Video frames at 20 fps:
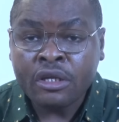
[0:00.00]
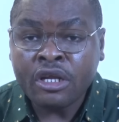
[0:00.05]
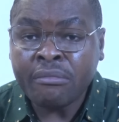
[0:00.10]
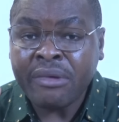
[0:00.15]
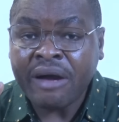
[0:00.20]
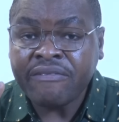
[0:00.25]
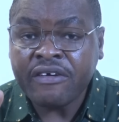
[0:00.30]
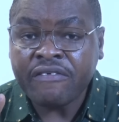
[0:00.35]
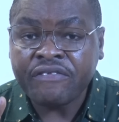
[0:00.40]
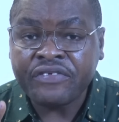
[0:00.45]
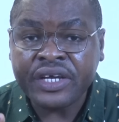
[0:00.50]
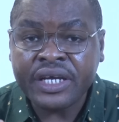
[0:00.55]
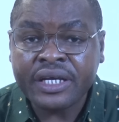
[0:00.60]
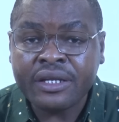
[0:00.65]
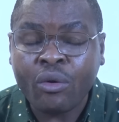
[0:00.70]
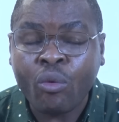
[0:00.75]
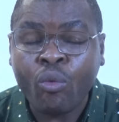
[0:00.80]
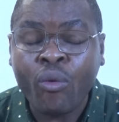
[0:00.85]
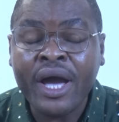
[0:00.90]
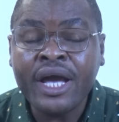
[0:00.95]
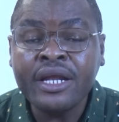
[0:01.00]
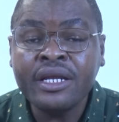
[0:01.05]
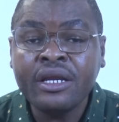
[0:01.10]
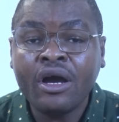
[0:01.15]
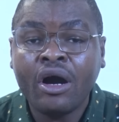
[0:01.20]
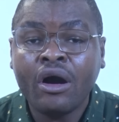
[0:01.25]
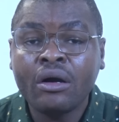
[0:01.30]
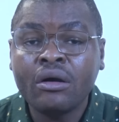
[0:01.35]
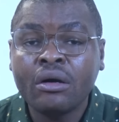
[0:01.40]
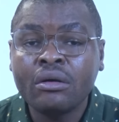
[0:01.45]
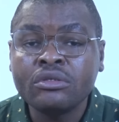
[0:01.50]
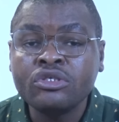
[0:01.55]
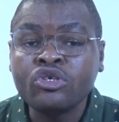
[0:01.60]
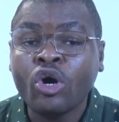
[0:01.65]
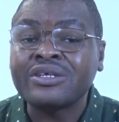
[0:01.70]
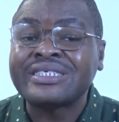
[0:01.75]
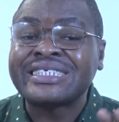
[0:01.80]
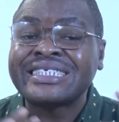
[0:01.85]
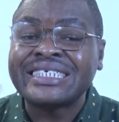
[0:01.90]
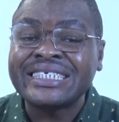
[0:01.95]
Number 15, when
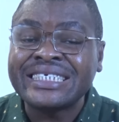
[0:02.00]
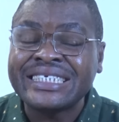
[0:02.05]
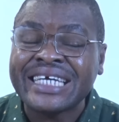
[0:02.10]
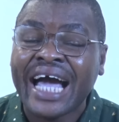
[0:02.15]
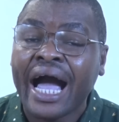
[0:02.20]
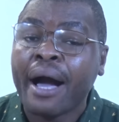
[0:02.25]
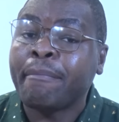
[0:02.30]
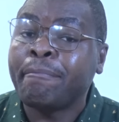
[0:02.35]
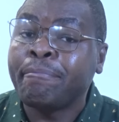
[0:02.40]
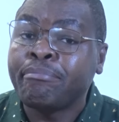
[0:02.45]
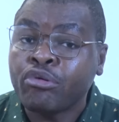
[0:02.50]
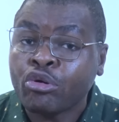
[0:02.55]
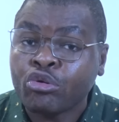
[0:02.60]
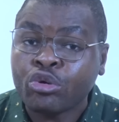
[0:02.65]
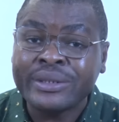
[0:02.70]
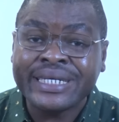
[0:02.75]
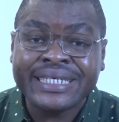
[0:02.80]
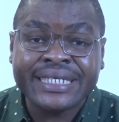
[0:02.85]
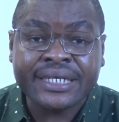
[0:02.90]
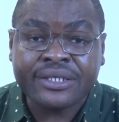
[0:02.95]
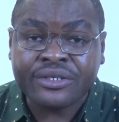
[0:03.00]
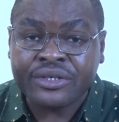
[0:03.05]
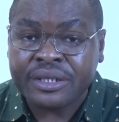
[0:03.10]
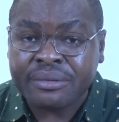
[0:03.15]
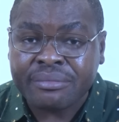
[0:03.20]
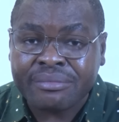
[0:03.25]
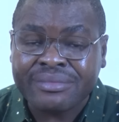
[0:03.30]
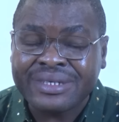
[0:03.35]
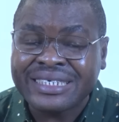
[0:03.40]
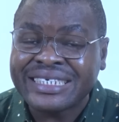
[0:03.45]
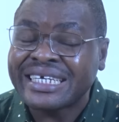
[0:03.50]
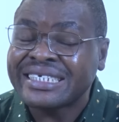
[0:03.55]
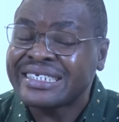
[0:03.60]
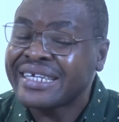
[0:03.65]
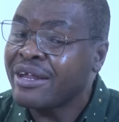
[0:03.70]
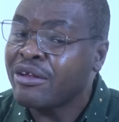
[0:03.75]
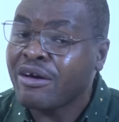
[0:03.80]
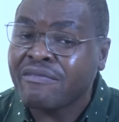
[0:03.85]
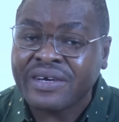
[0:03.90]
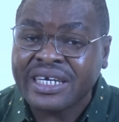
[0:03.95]
your teeth are broken in the dream, it's a
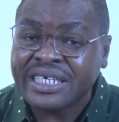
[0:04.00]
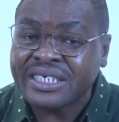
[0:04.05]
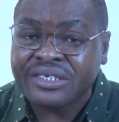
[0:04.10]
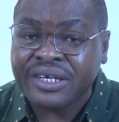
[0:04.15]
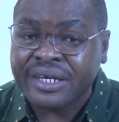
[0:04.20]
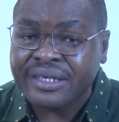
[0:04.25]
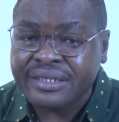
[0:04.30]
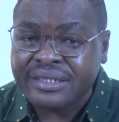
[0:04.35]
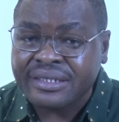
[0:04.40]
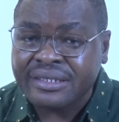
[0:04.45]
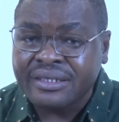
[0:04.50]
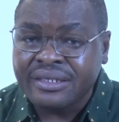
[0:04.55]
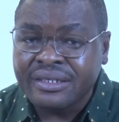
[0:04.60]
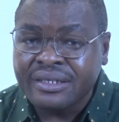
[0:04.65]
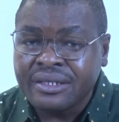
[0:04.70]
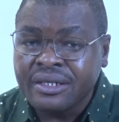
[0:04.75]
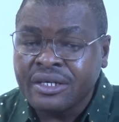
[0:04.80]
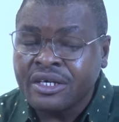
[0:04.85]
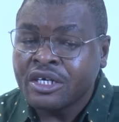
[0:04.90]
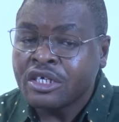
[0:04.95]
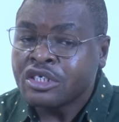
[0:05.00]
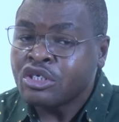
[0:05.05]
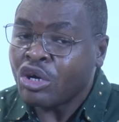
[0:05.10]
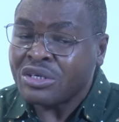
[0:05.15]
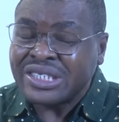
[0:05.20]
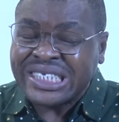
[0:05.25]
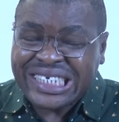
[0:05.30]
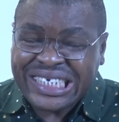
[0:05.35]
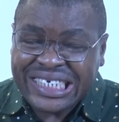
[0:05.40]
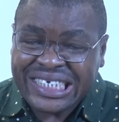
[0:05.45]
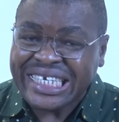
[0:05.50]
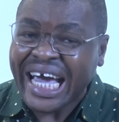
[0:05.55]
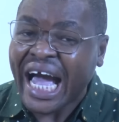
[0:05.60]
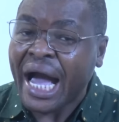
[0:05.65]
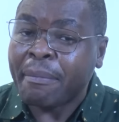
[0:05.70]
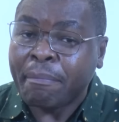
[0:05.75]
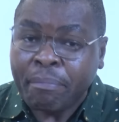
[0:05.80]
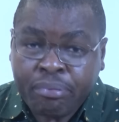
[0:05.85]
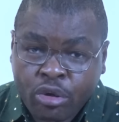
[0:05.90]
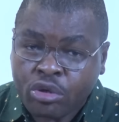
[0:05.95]
sign of hindrance. Your teeth
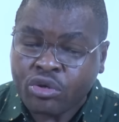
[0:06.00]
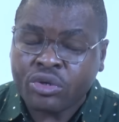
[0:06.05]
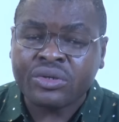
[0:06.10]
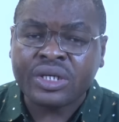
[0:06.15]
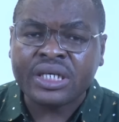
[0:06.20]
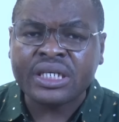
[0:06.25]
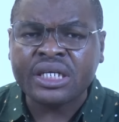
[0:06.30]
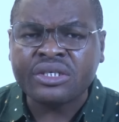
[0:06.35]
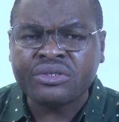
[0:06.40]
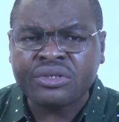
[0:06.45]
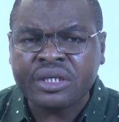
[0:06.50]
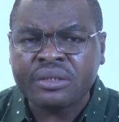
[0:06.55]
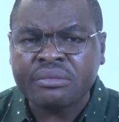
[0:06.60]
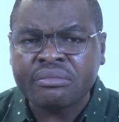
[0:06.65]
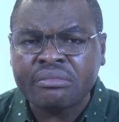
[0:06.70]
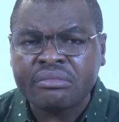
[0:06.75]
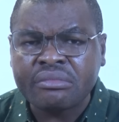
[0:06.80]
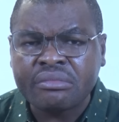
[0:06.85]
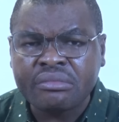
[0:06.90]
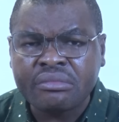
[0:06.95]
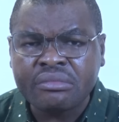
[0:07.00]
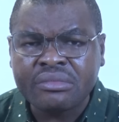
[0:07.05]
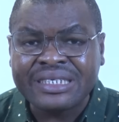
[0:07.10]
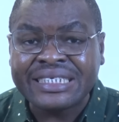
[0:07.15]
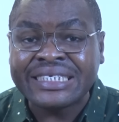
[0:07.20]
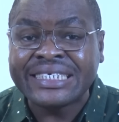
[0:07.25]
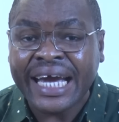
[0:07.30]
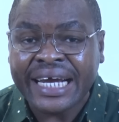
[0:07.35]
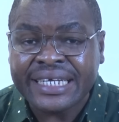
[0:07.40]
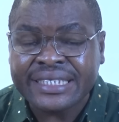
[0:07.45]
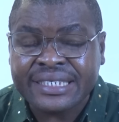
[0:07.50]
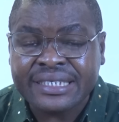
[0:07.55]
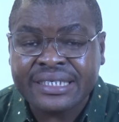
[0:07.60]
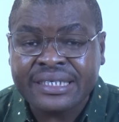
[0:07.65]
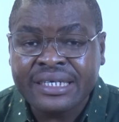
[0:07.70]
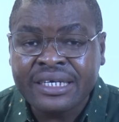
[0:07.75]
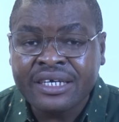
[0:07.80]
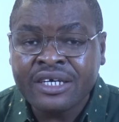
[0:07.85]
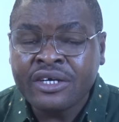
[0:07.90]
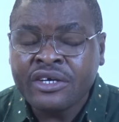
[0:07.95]
are broken in the dream.
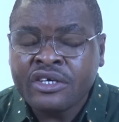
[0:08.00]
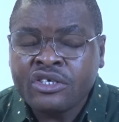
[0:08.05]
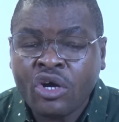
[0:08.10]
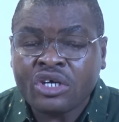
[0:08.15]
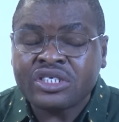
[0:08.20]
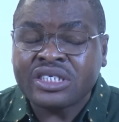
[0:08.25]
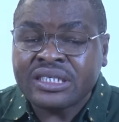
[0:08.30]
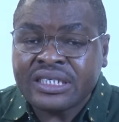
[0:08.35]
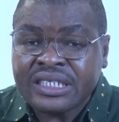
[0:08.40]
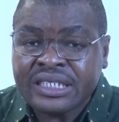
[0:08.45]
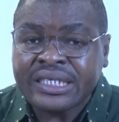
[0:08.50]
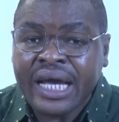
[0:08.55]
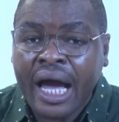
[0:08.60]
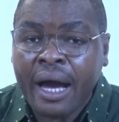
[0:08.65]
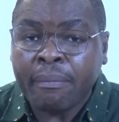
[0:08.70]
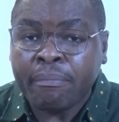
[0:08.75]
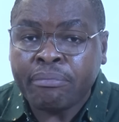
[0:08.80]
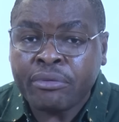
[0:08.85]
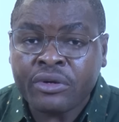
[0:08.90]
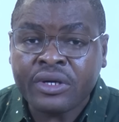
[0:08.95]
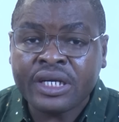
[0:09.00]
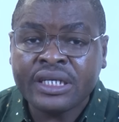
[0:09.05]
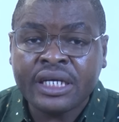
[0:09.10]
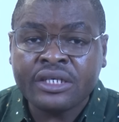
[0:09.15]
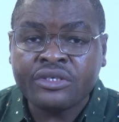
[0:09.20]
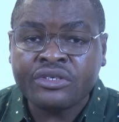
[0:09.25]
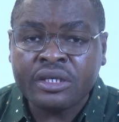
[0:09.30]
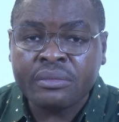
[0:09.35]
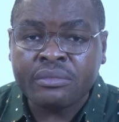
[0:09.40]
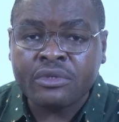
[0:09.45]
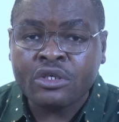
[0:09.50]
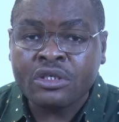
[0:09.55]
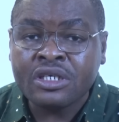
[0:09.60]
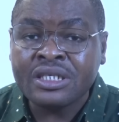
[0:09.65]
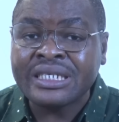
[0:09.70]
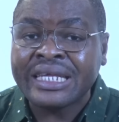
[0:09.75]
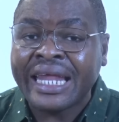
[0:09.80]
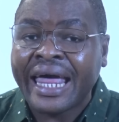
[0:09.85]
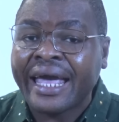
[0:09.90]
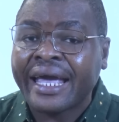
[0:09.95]
Death. Your teeth are broken in the dream.
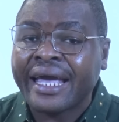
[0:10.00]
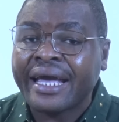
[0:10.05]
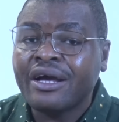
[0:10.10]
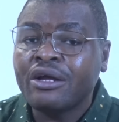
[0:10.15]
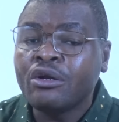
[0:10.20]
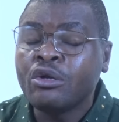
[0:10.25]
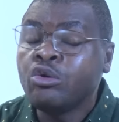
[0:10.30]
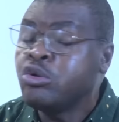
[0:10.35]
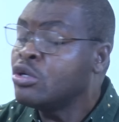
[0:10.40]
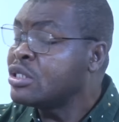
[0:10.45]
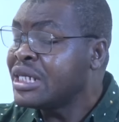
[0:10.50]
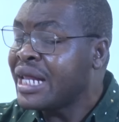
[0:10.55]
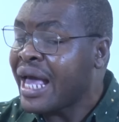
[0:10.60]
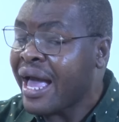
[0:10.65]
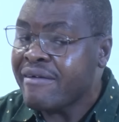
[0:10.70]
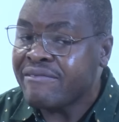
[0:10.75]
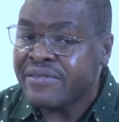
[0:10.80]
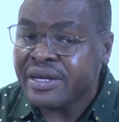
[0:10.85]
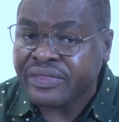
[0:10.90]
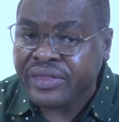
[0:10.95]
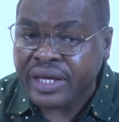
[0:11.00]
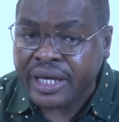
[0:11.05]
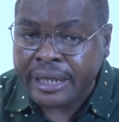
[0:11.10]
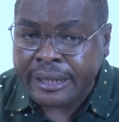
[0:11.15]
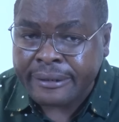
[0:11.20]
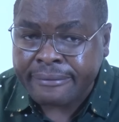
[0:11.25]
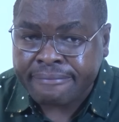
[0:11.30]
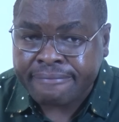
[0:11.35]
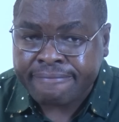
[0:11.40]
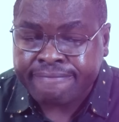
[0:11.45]
It's like losing everything.